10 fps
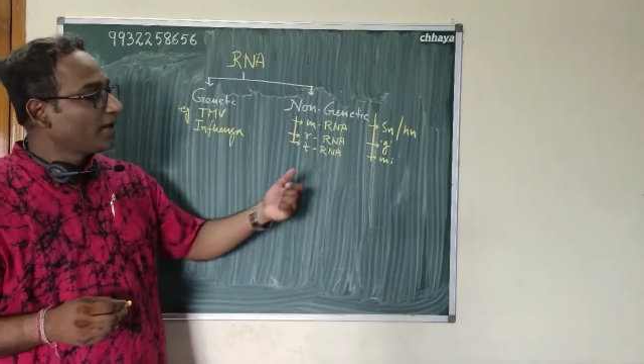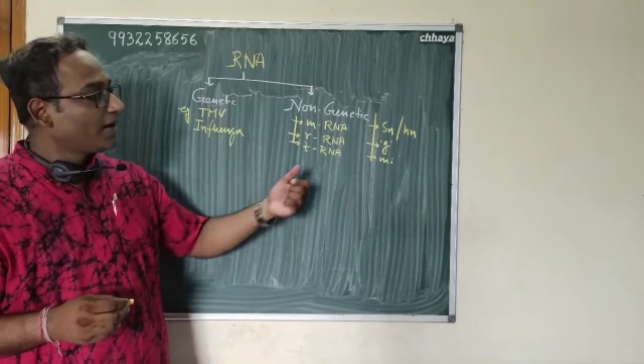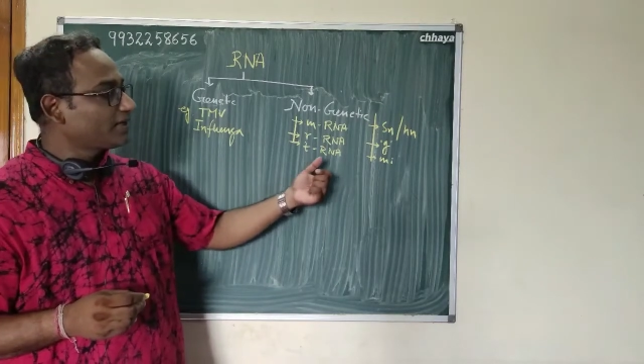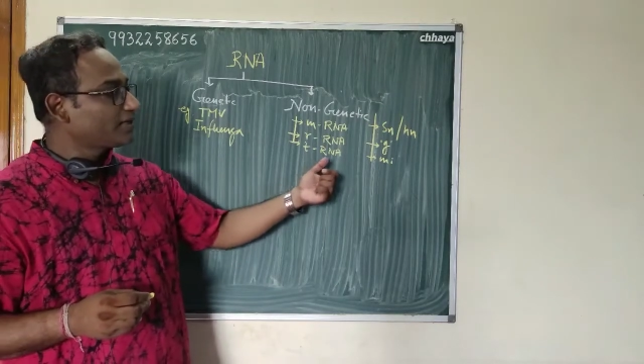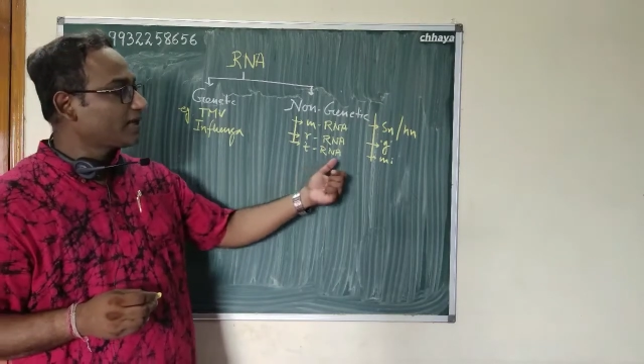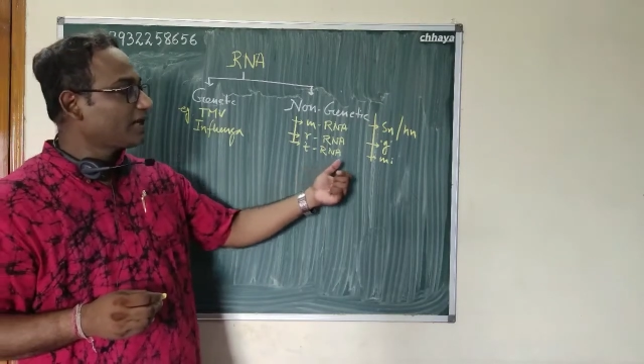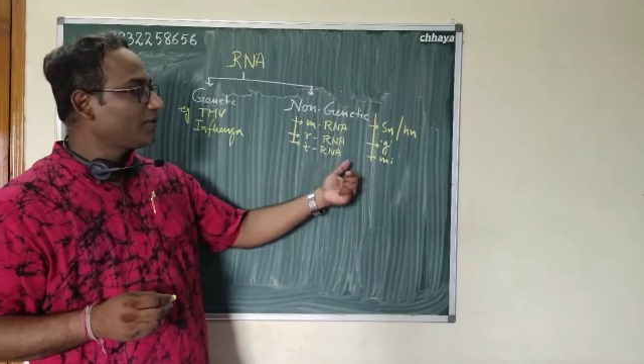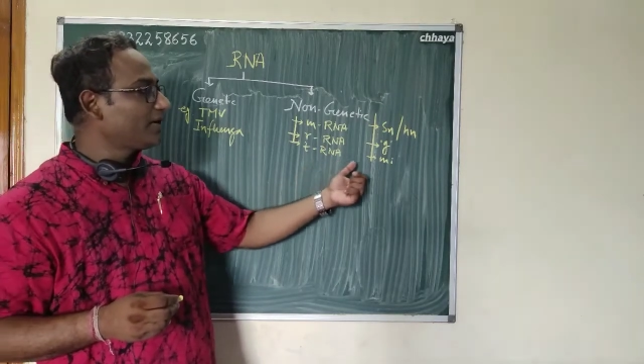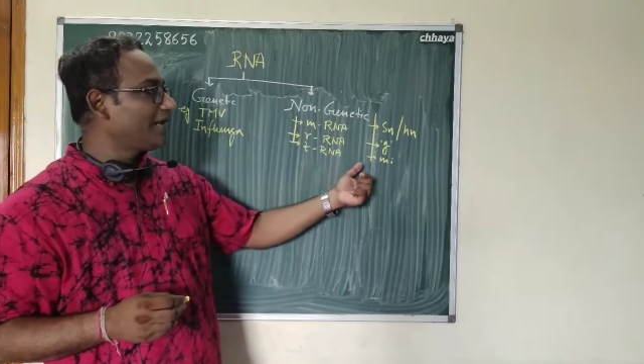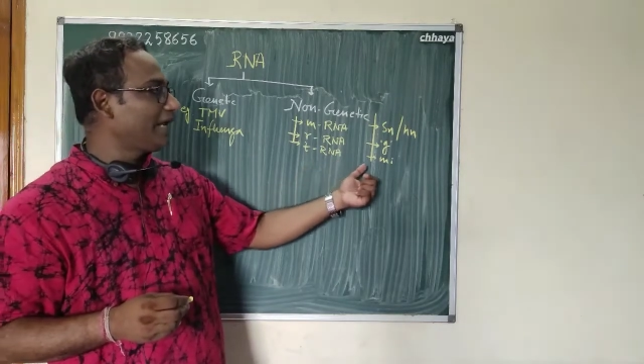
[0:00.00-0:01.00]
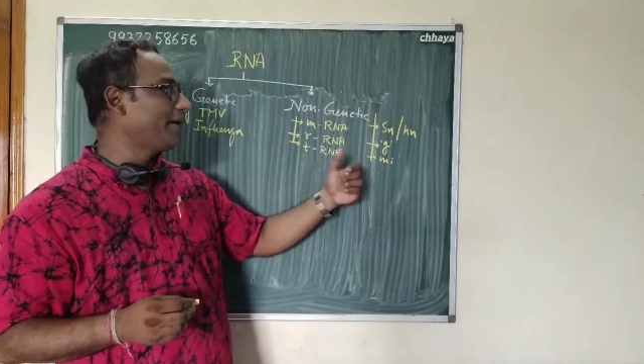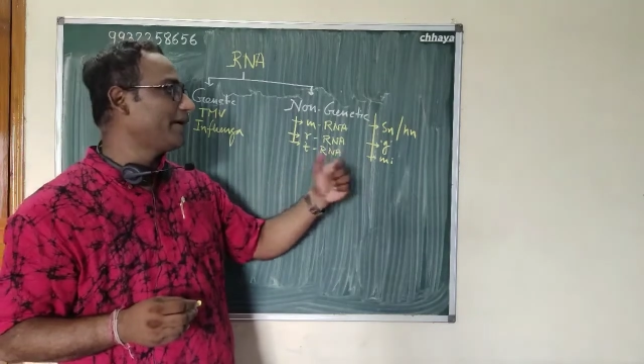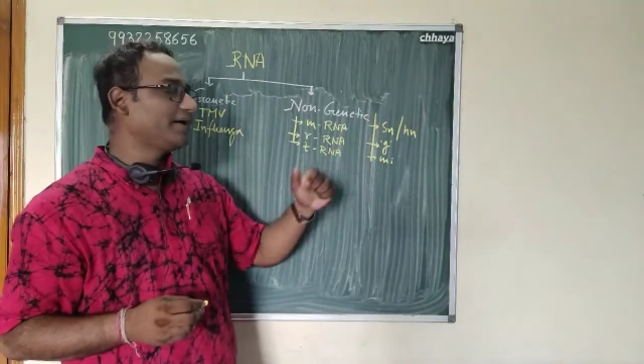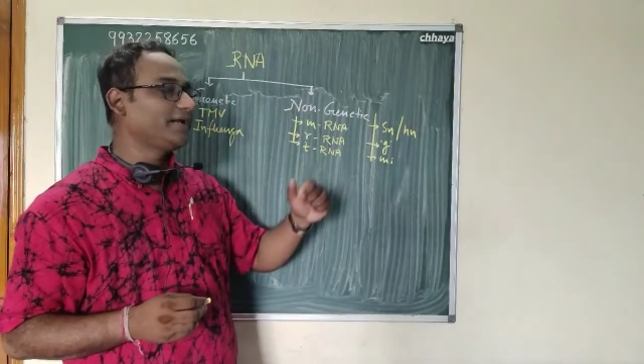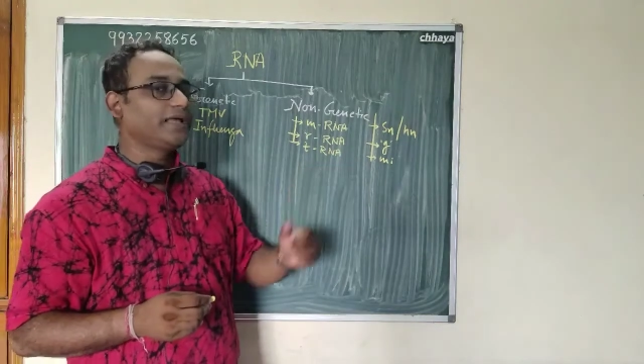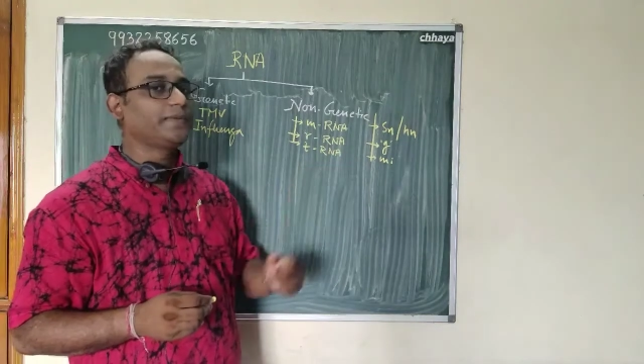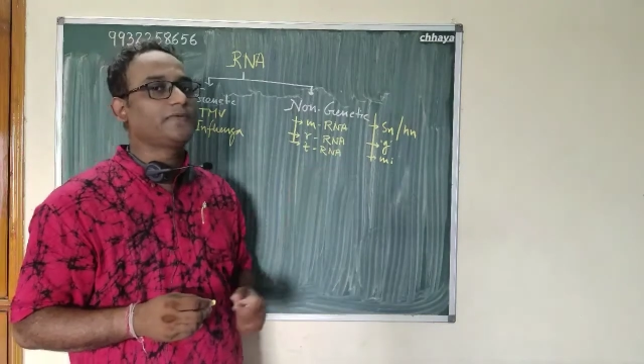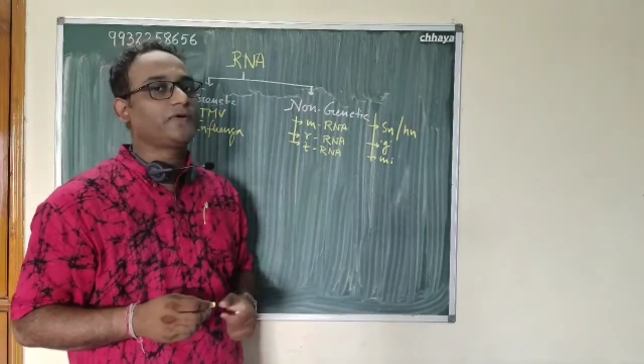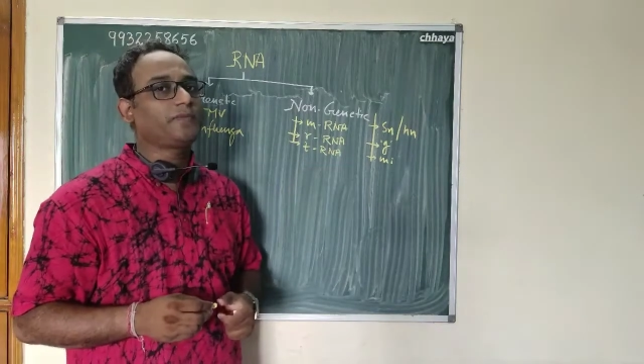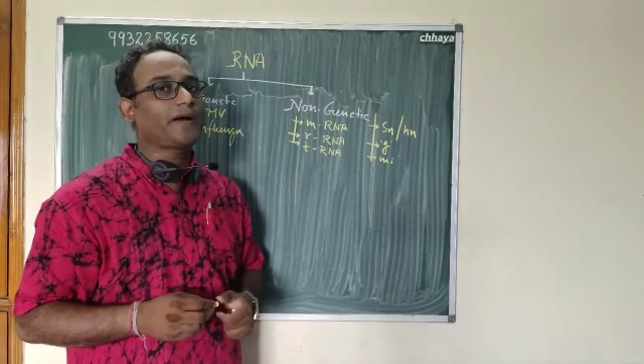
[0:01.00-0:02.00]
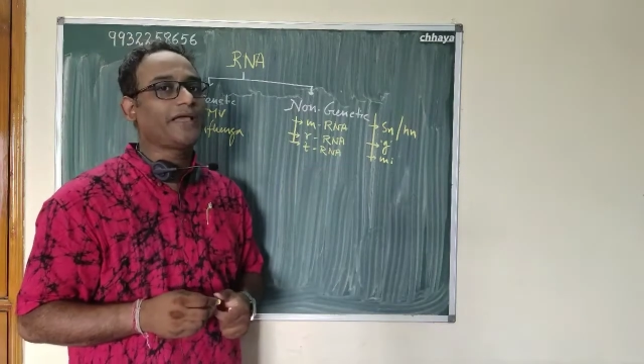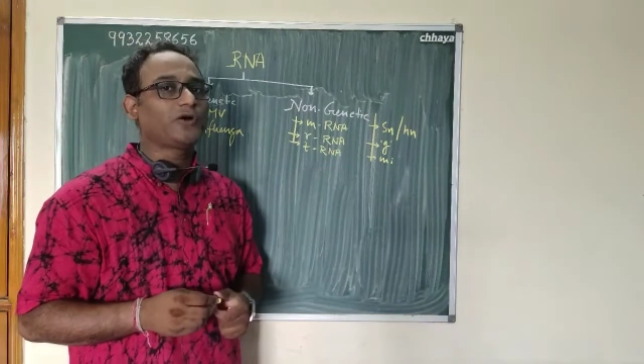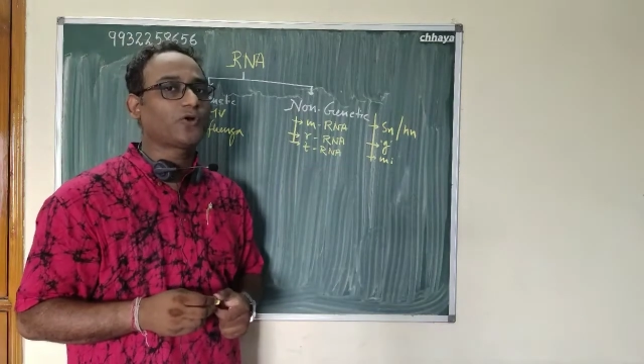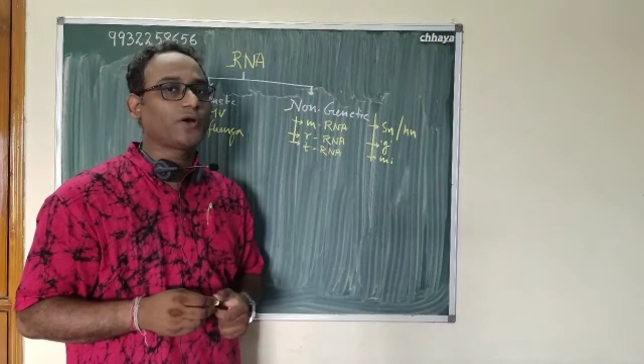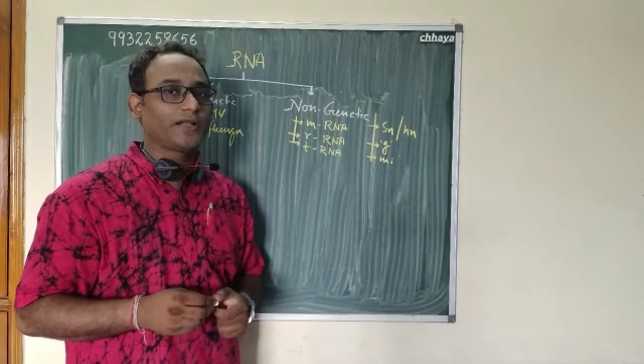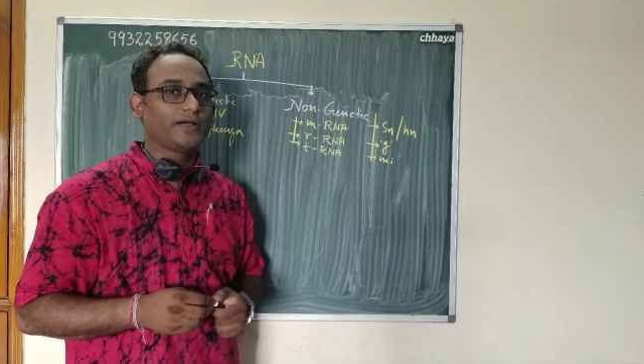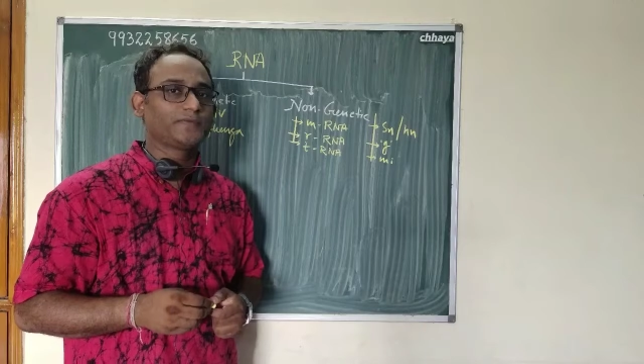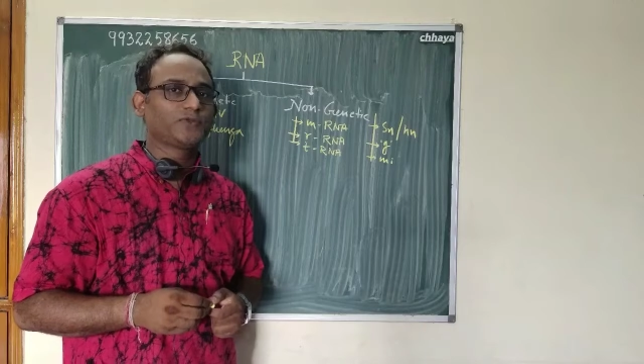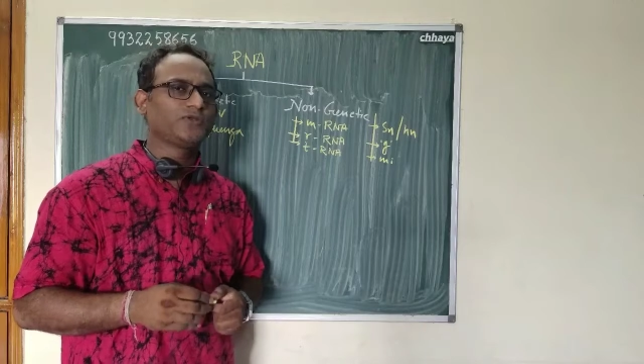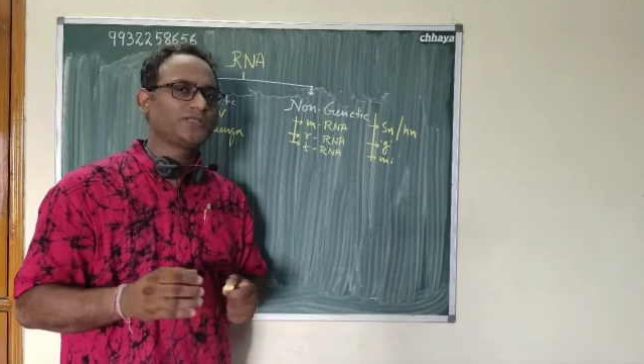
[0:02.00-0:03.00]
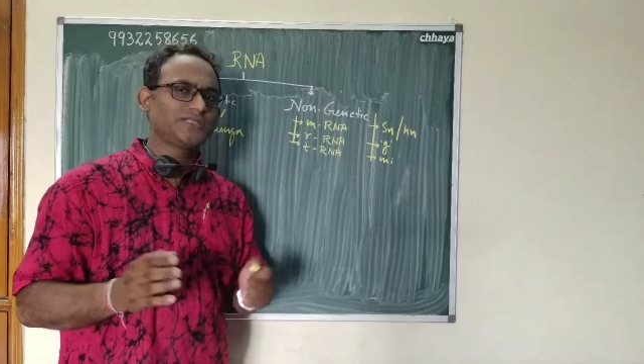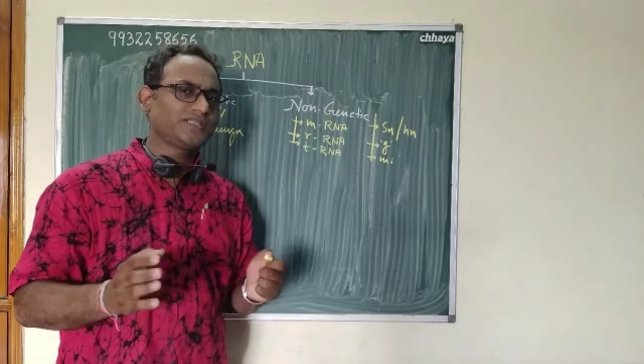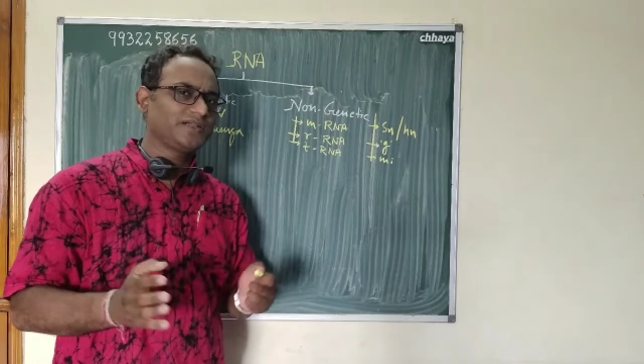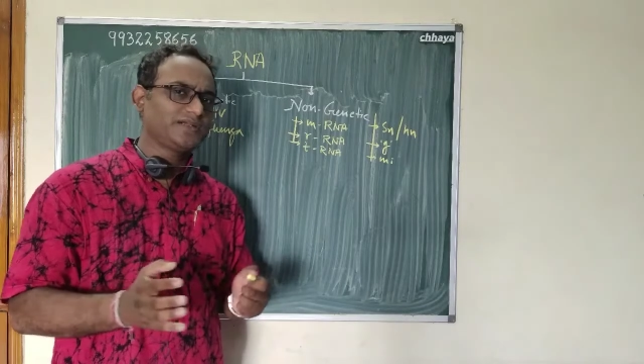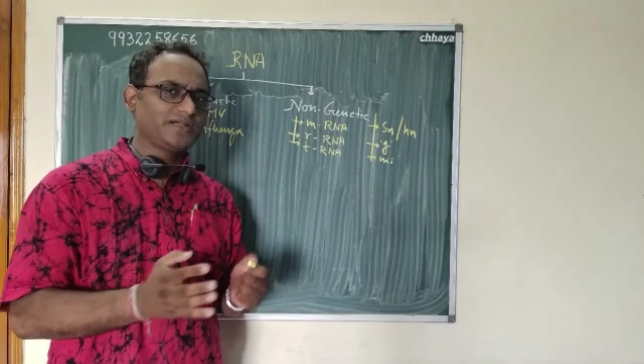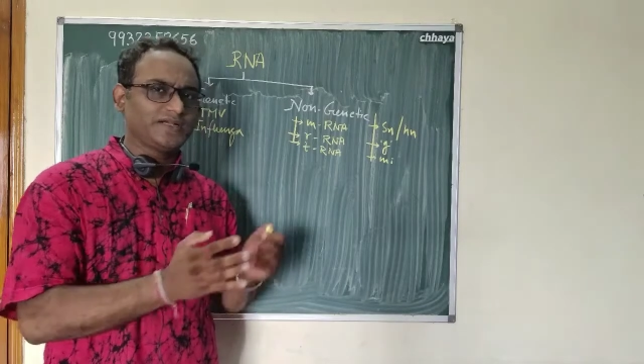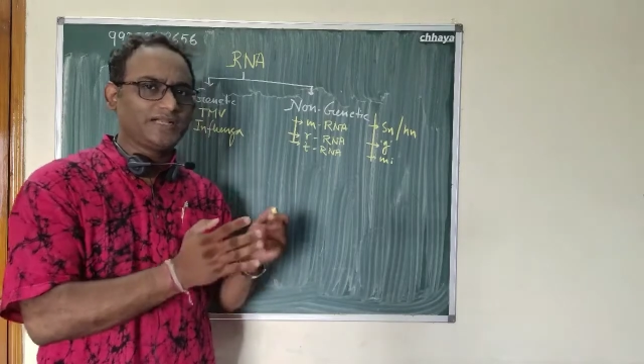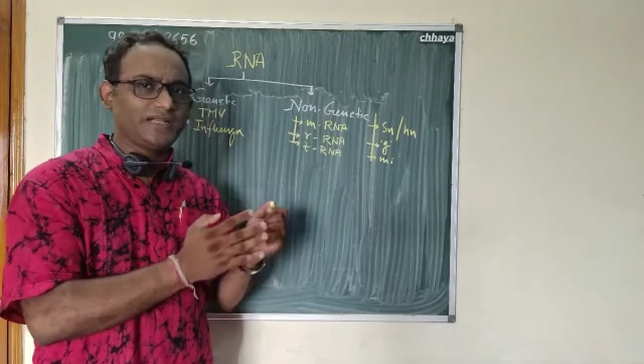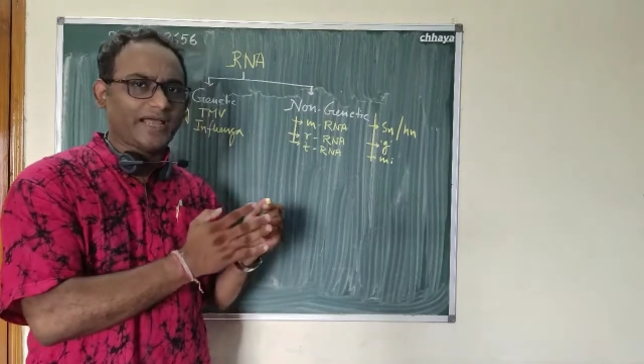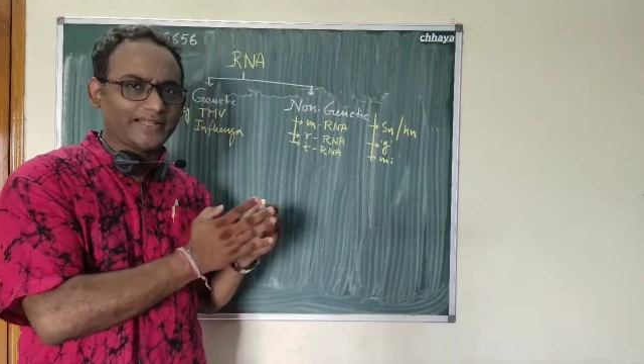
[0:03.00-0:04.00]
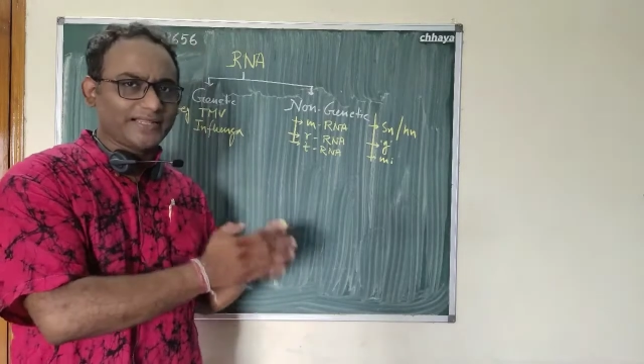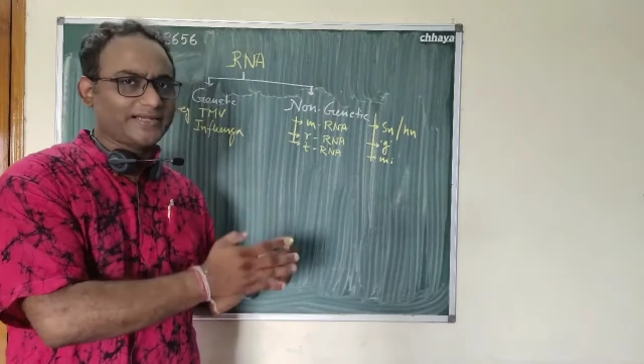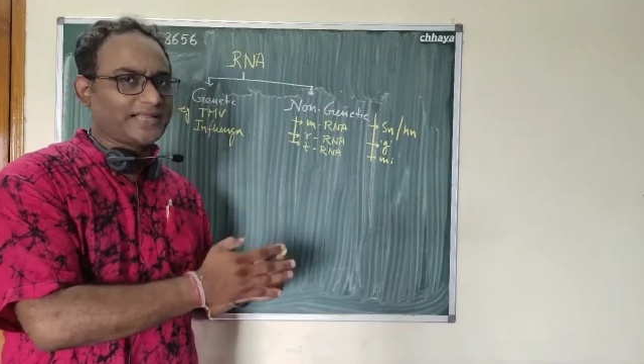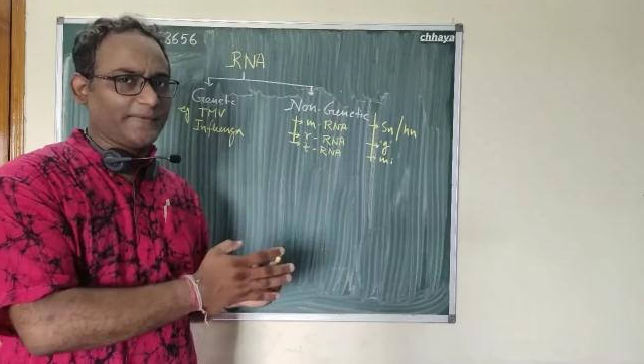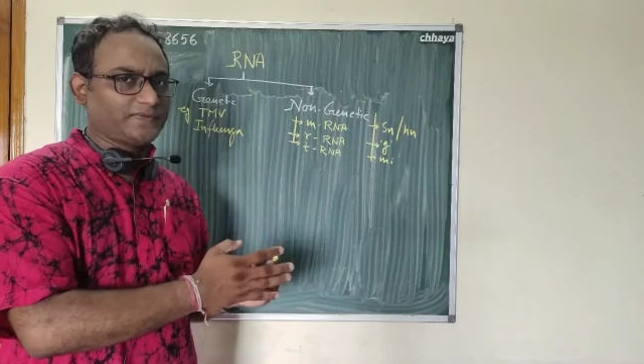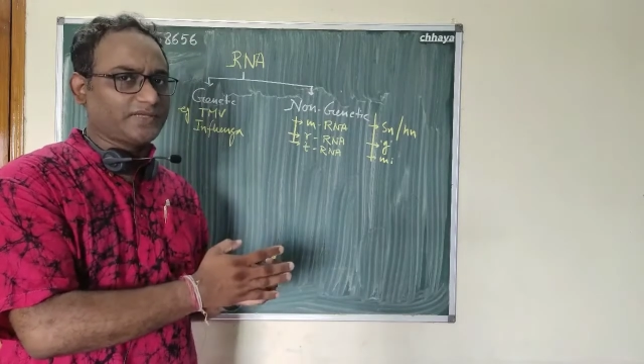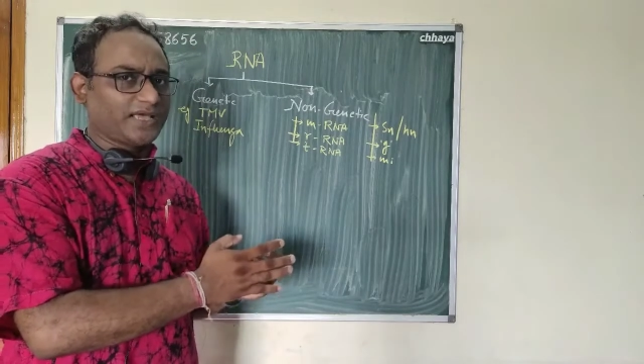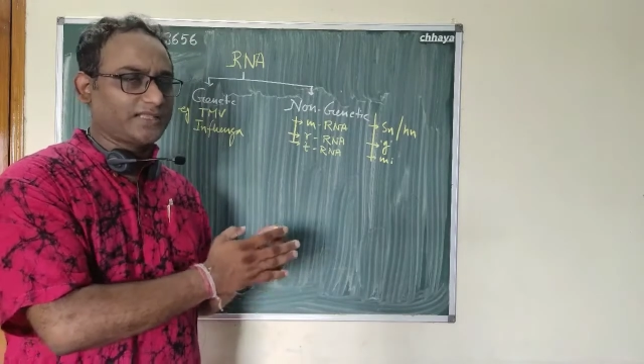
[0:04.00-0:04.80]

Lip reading: And the third one miRNA, Mi for microRNA. So these are the another types,